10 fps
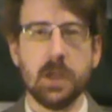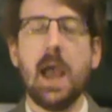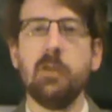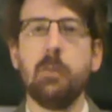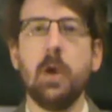
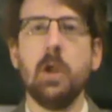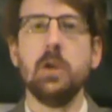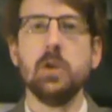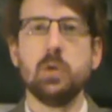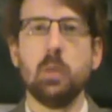As per
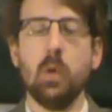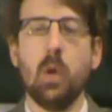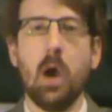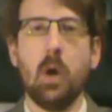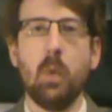
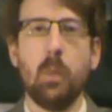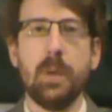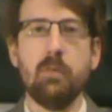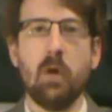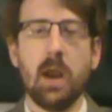usual, I will
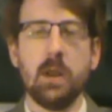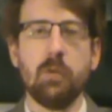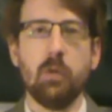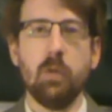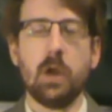be running
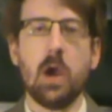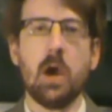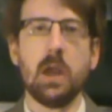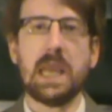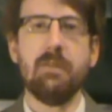through the card,